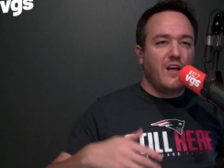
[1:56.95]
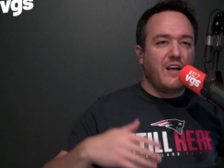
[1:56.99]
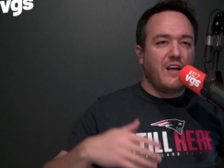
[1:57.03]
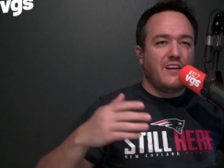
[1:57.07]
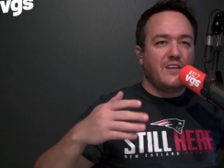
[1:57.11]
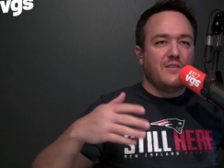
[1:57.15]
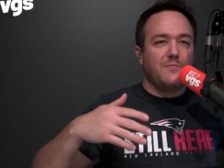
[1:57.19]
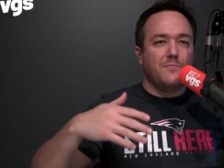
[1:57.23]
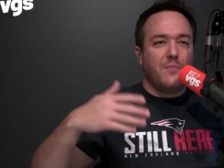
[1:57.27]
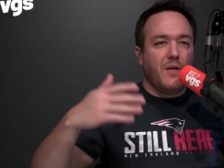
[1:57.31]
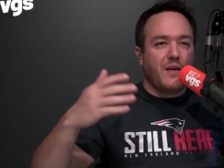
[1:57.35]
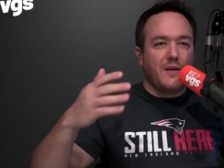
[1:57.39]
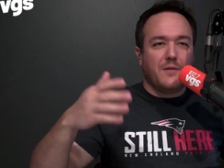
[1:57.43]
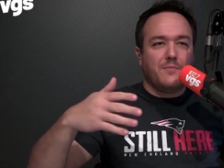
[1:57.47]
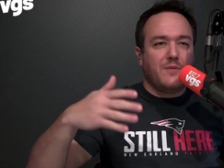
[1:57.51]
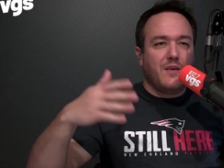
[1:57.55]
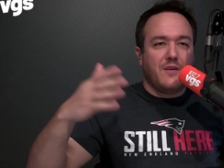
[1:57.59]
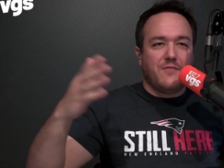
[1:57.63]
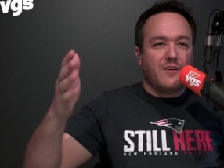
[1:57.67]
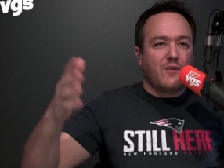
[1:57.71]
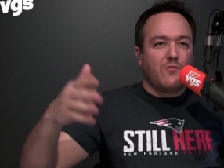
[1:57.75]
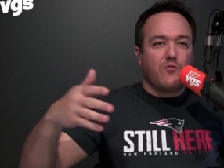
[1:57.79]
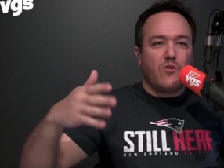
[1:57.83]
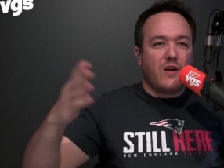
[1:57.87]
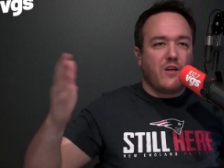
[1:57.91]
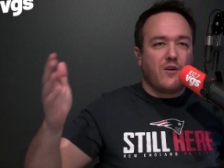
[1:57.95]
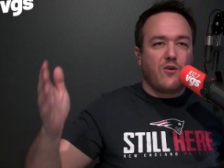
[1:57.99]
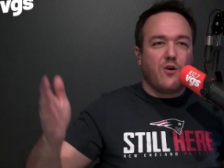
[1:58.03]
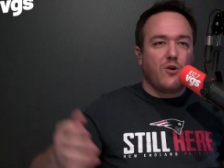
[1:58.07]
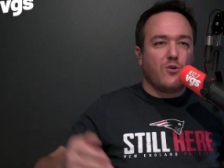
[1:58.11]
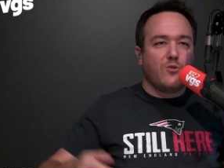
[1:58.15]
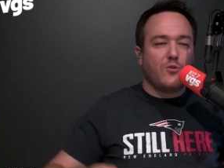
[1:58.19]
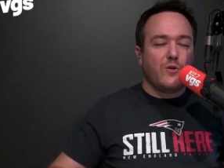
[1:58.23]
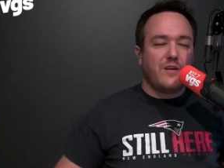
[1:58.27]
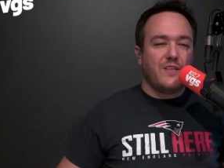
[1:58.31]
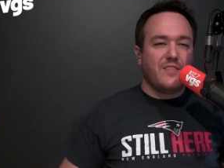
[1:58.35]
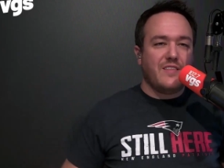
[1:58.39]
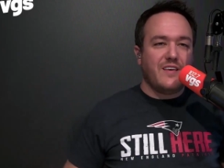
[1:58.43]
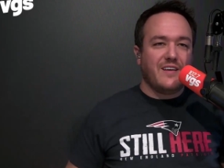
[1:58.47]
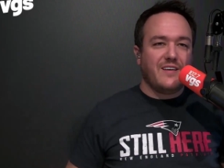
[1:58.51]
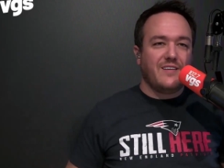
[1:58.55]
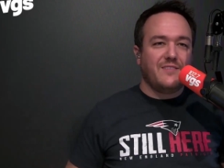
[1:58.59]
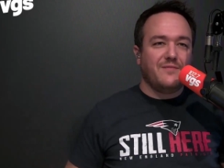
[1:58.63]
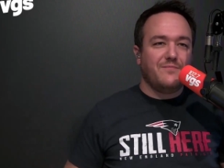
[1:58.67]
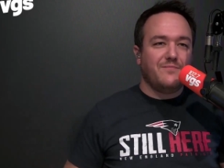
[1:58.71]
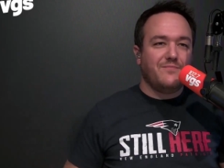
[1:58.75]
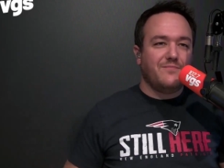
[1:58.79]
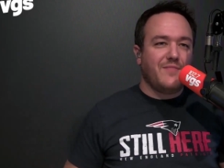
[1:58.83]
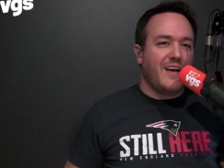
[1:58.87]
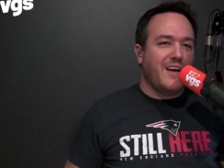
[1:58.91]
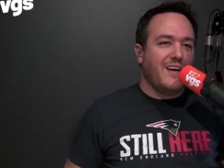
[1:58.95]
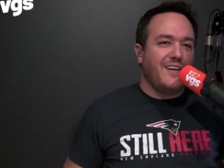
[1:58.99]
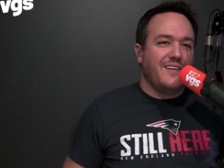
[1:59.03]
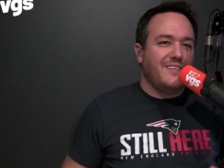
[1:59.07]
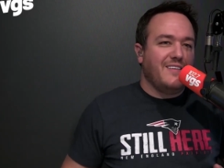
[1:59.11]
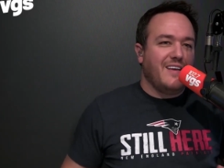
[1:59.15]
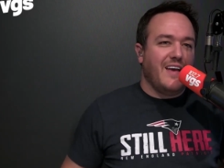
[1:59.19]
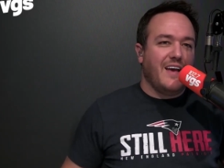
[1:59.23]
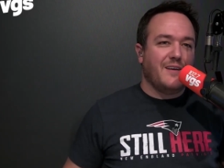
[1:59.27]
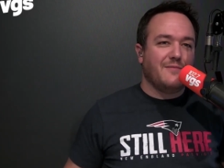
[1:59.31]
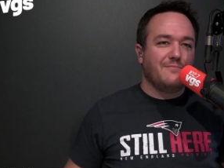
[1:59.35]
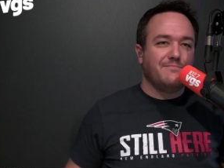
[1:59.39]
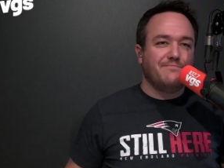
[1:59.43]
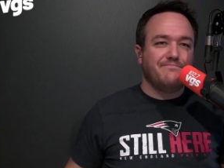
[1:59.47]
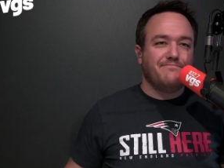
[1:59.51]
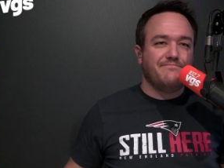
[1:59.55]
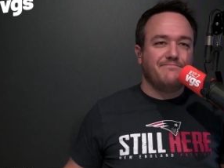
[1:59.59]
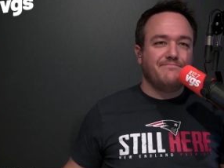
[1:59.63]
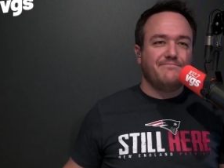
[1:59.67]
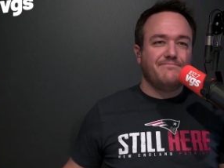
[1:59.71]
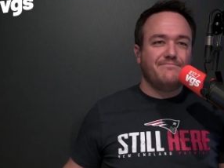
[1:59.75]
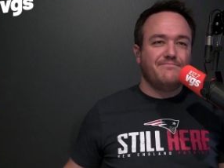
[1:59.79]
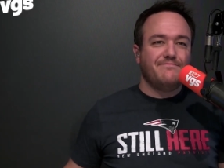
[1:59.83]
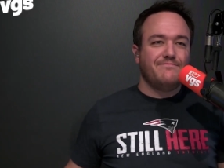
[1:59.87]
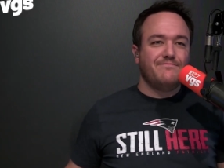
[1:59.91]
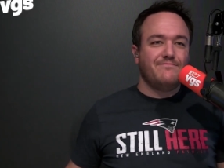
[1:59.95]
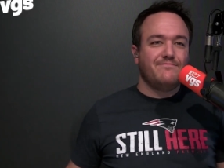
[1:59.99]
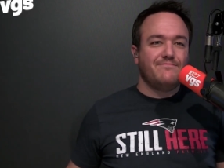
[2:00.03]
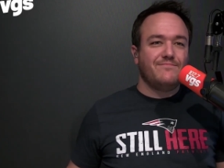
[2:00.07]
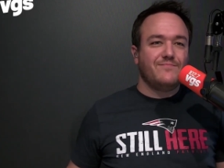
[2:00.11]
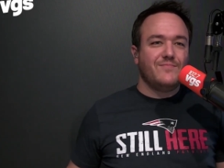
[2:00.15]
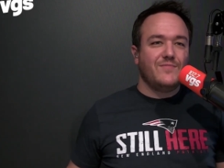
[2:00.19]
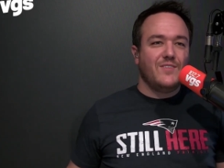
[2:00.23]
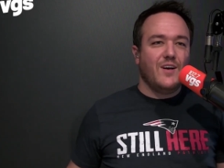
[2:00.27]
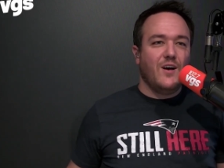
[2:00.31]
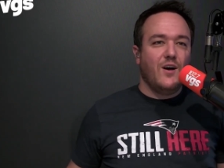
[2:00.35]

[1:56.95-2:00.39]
didn't give a credit card or anything. Smart. Yeah. Smart on you.